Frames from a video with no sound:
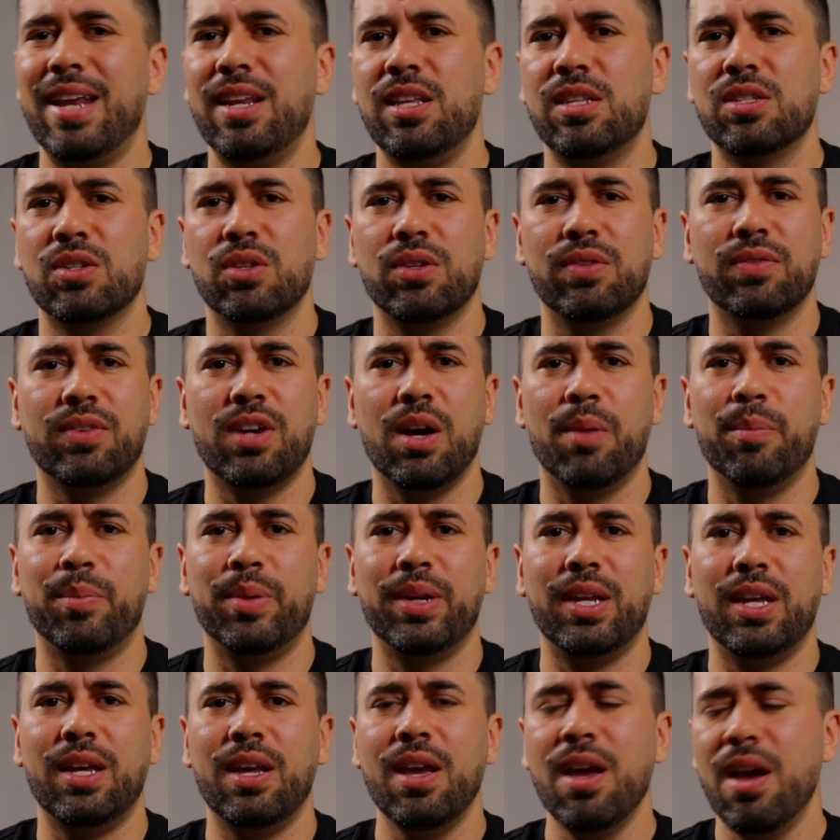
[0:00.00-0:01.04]
any certain
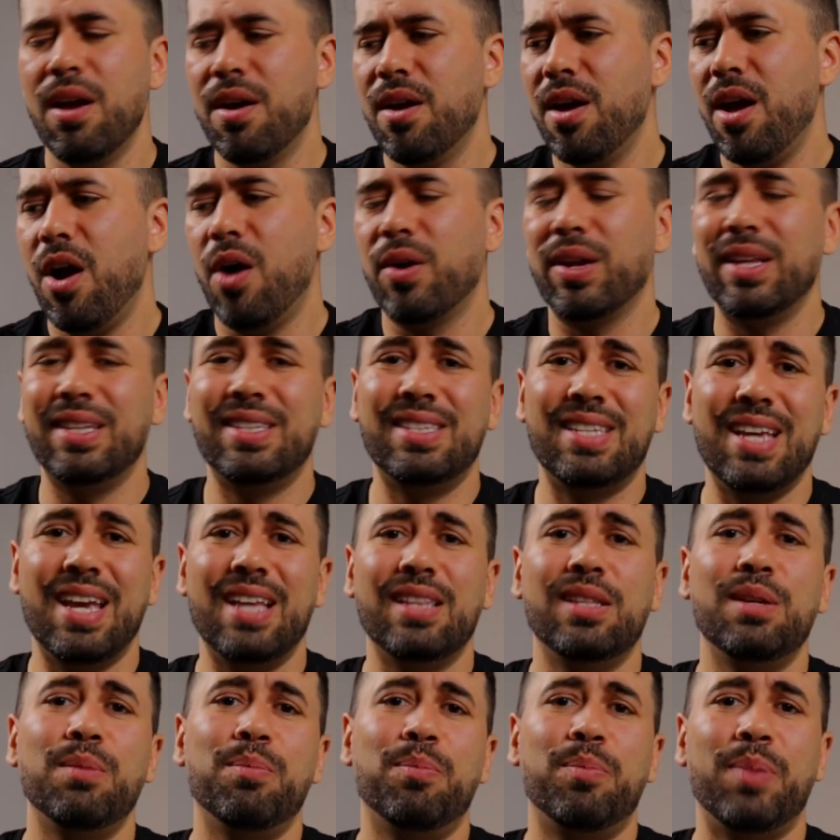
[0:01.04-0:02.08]
company on a
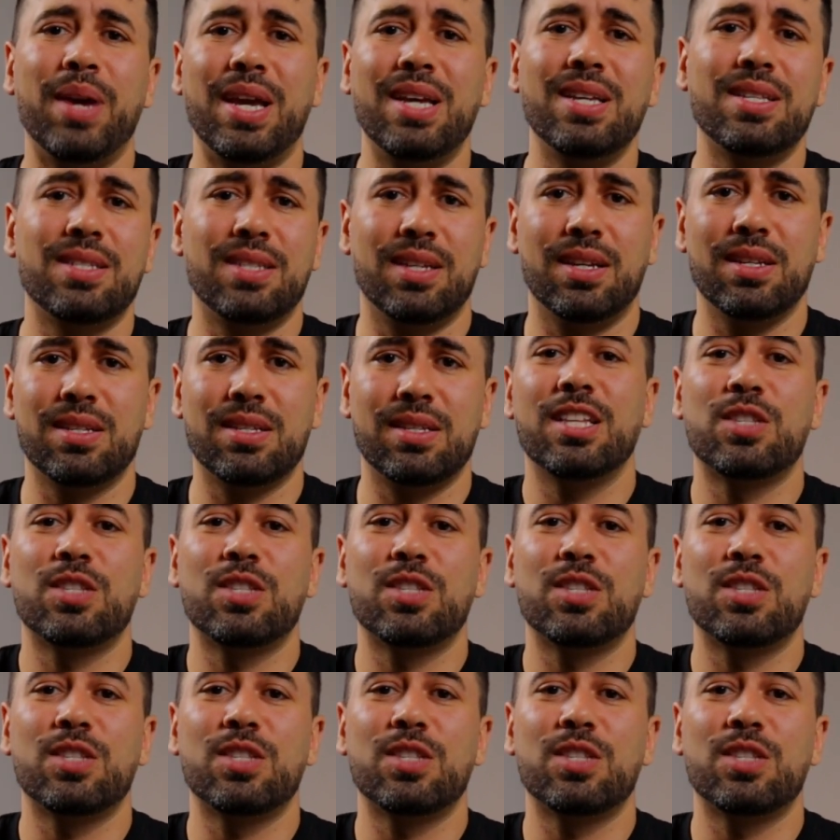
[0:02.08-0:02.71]
daily basis.